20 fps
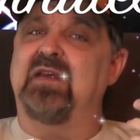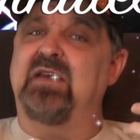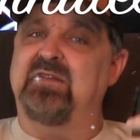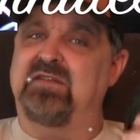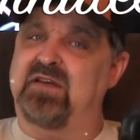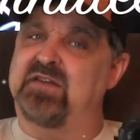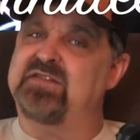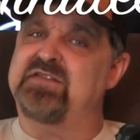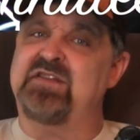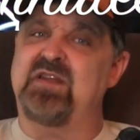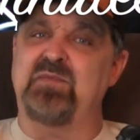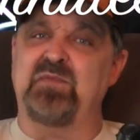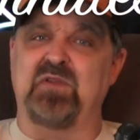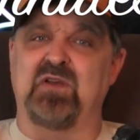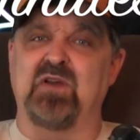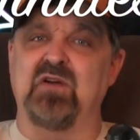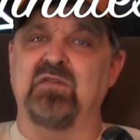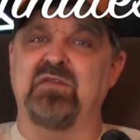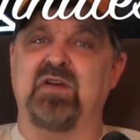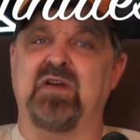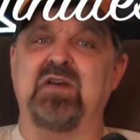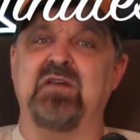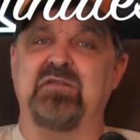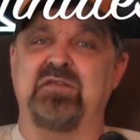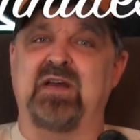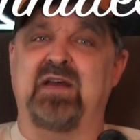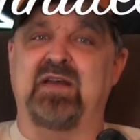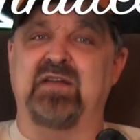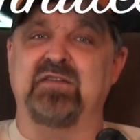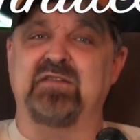It does seem to go very
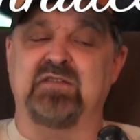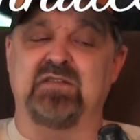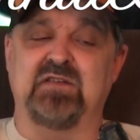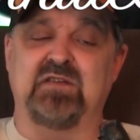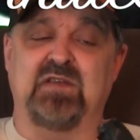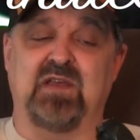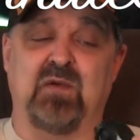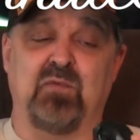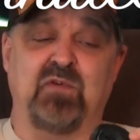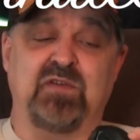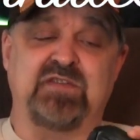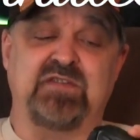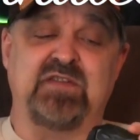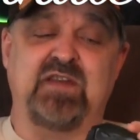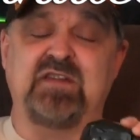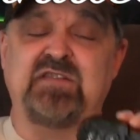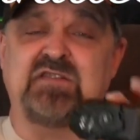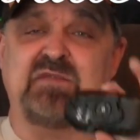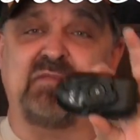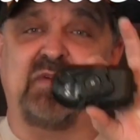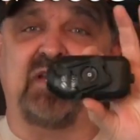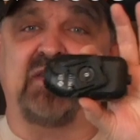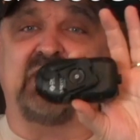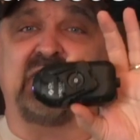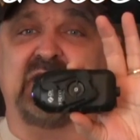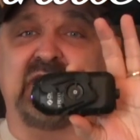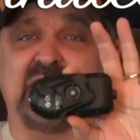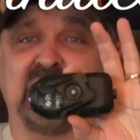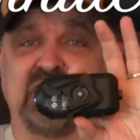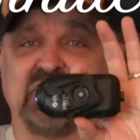fast. And what's nice about
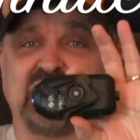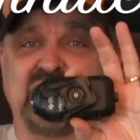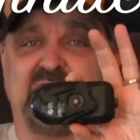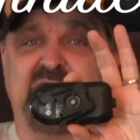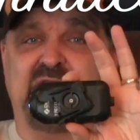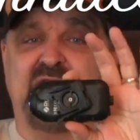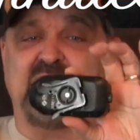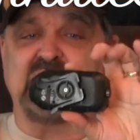the Drift